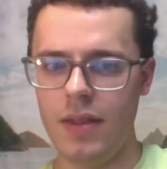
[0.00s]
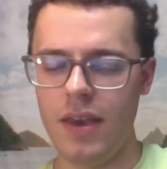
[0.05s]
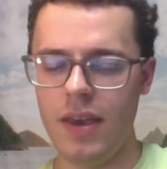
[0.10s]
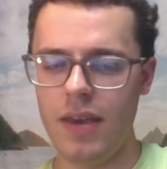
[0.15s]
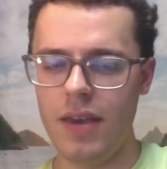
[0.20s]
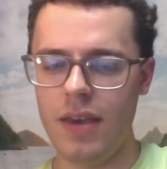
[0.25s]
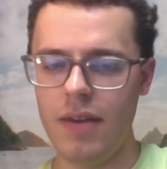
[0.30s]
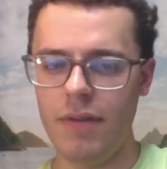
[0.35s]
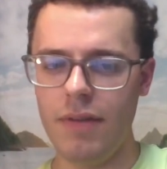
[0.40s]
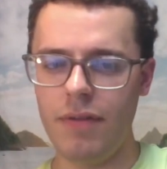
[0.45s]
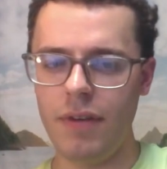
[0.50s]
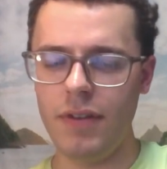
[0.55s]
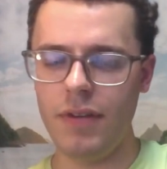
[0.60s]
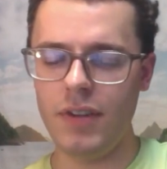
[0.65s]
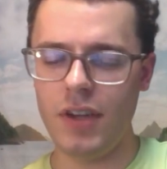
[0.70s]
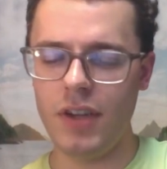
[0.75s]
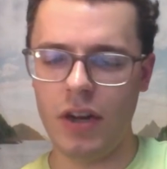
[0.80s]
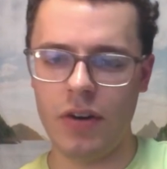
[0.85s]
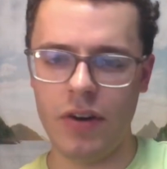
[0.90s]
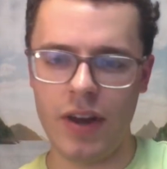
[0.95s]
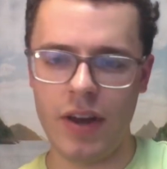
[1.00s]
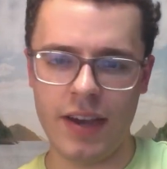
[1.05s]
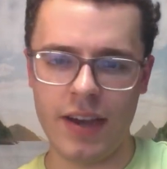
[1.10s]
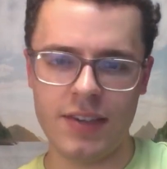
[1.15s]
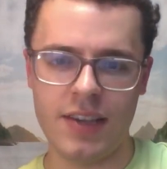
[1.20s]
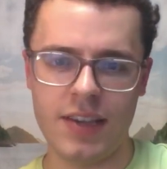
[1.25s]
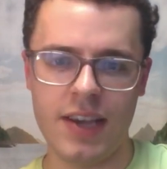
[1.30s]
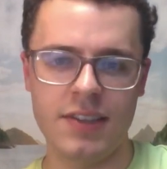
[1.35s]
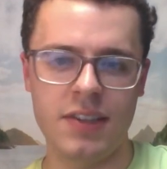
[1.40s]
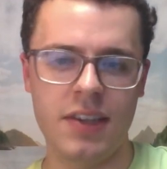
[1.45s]
The
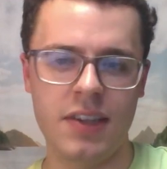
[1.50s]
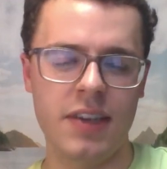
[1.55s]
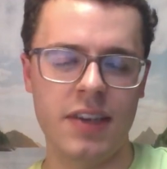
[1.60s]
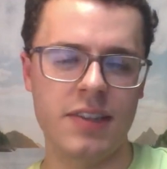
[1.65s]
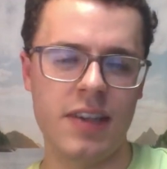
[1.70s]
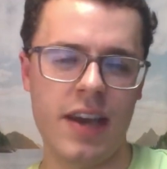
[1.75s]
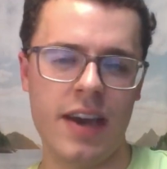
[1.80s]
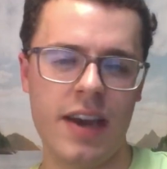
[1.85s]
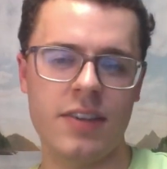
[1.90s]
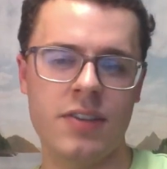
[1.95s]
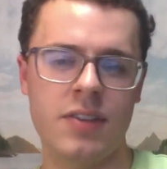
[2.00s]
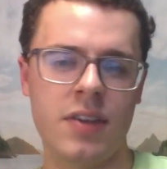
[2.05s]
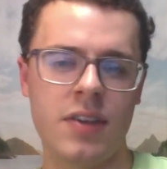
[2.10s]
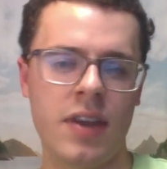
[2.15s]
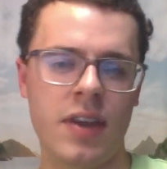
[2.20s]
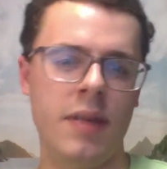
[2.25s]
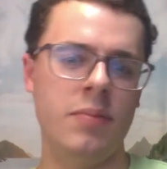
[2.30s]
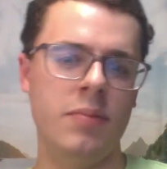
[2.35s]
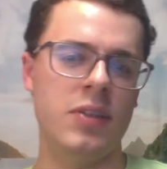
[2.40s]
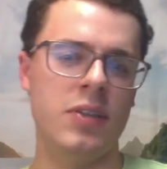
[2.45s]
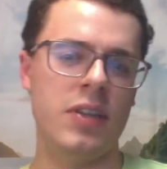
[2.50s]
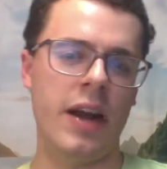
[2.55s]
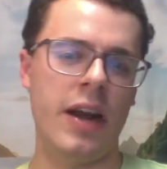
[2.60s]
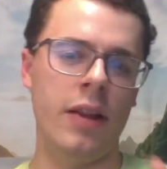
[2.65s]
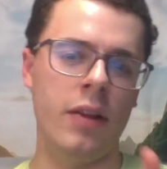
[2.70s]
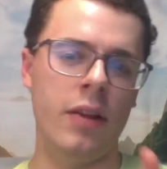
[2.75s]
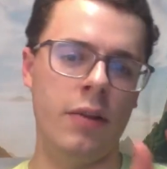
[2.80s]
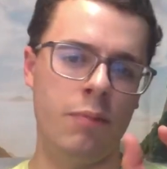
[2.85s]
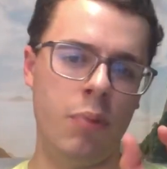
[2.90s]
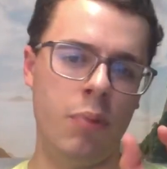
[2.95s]
1500X has the exact same
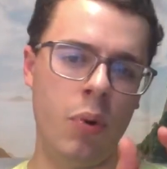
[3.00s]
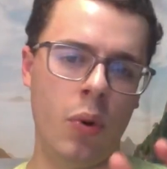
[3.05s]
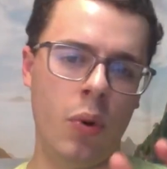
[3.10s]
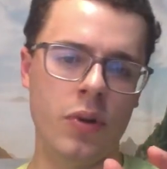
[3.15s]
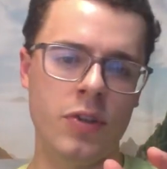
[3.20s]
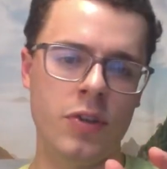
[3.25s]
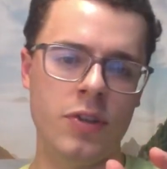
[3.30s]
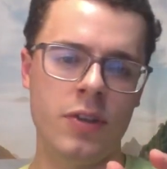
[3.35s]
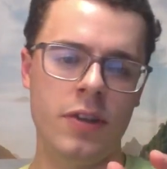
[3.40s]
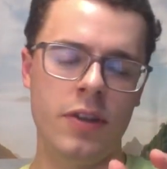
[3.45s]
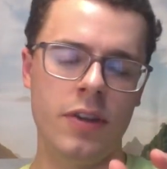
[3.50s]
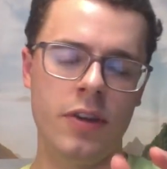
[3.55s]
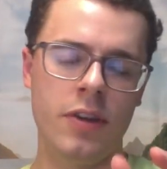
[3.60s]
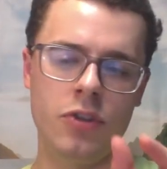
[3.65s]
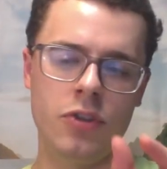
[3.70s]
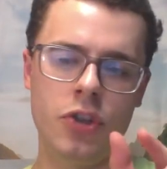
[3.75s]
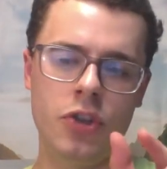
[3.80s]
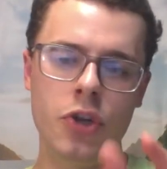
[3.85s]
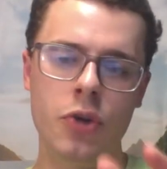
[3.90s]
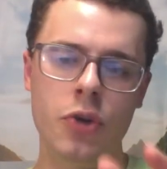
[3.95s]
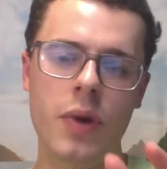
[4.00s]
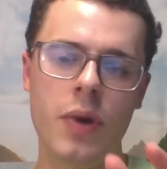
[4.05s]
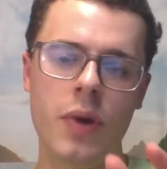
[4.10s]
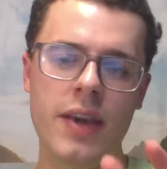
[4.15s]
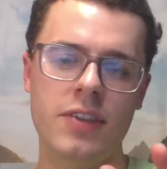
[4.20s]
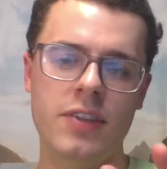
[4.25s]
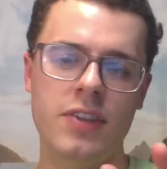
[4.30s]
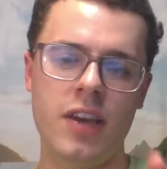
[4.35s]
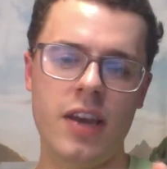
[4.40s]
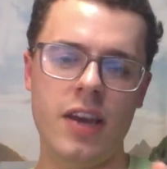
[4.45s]
style of ports. There are 2
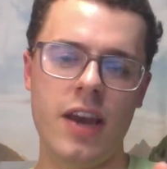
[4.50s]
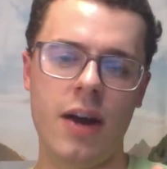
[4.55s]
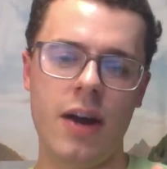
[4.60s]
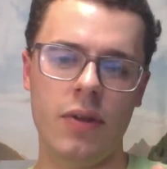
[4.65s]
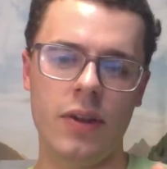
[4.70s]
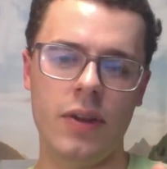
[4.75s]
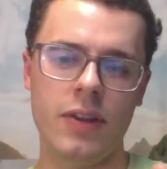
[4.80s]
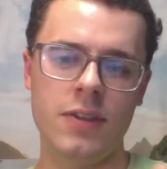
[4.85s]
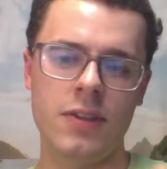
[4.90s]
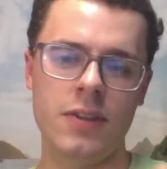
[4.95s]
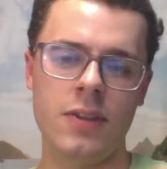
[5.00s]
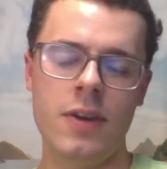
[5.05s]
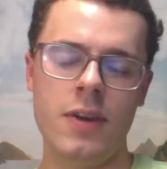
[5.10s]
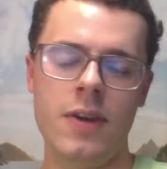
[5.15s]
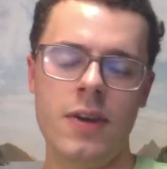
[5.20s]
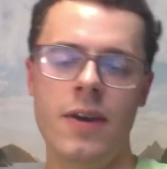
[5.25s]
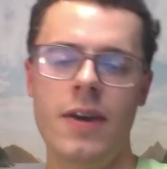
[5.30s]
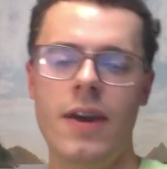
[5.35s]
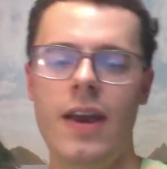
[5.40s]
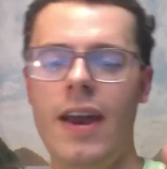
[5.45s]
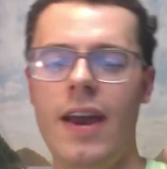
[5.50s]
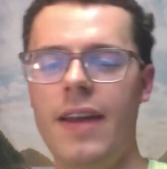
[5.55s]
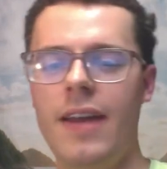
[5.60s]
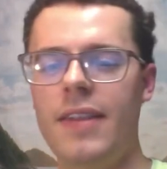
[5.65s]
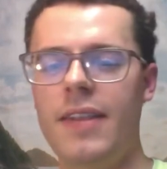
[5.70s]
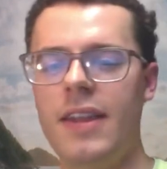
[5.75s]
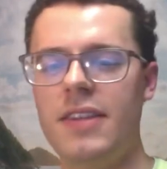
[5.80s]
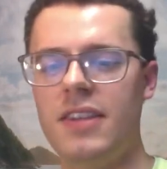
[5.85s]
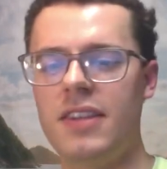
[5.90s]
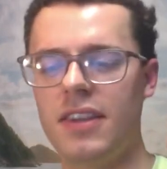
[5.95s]
AC outlets,
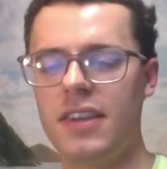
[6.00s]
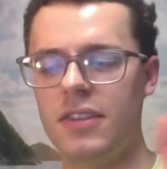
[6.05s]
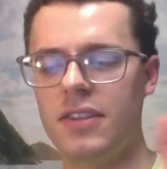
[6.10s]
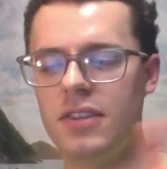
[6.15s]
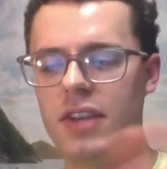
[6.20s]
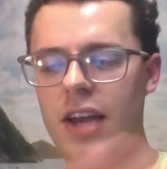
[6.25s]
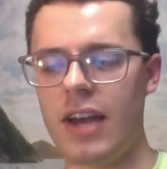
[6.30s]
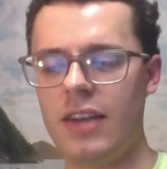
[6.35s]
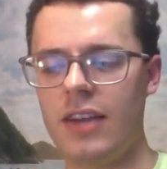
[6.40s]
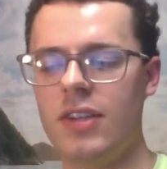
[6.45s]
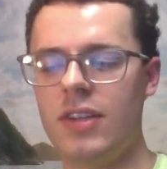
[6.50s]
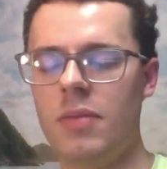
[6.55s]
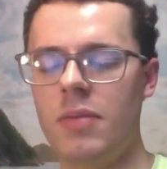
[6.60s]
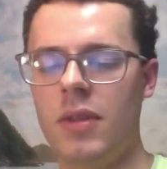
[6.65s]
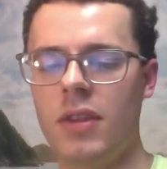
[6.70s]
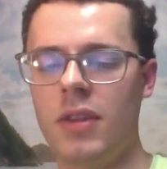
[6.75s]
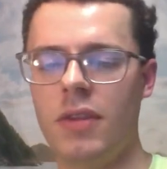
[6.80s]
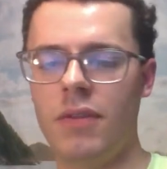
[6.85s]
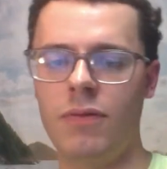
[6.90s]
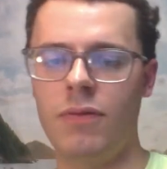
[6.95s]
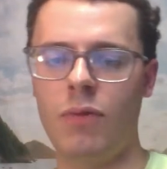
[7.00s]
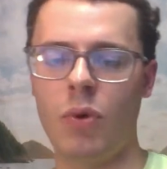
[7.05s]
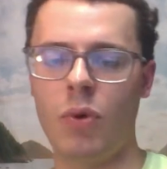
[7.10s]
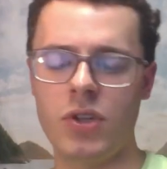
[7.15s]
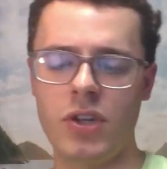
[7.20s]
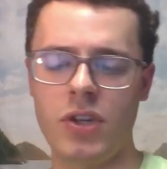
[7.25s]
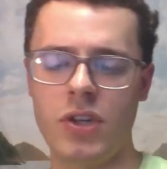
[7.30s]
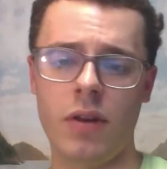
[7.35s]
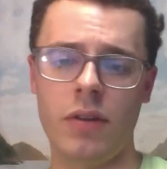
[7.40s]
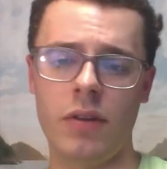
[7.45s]
and that's the exact same that the
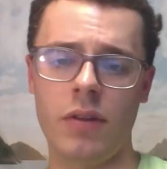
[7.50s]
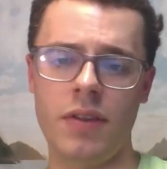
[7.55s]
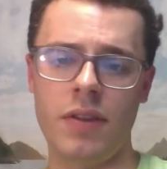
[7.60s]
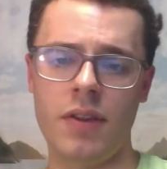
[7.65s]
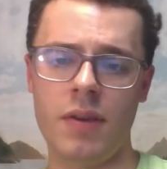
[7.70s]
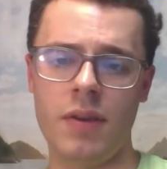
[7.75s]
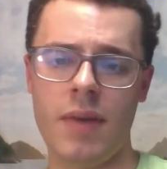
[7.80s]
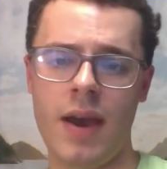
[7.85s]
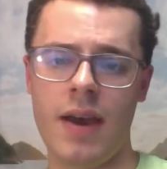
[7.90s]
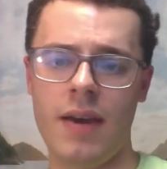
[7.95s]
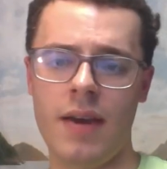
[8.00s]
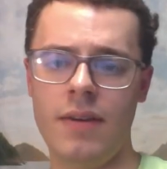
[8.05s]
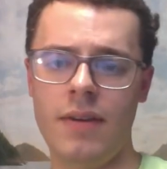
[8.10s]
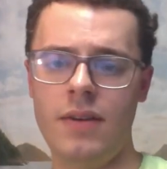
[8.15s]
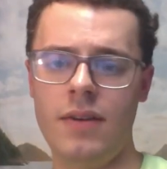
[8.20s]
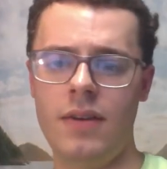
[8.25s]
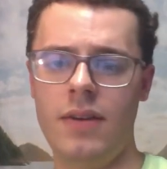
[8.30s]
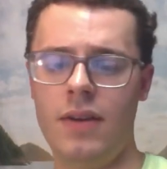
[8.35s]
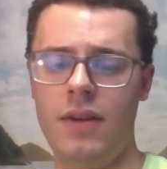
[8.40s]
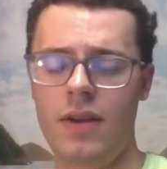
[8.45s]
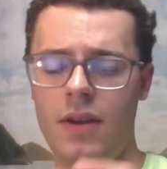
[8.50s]
1400 Lithium had